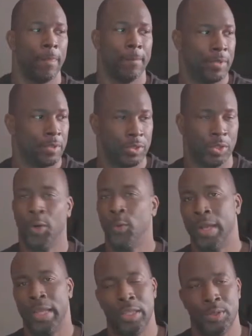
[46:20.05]
There's no
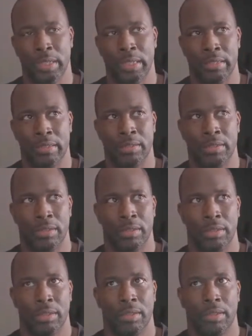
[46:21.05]
way you can
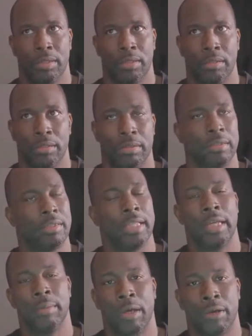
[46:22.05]

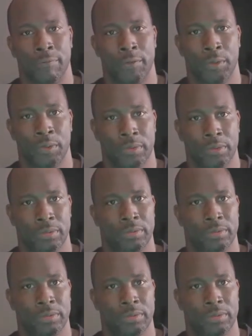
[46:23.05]
think about fuel.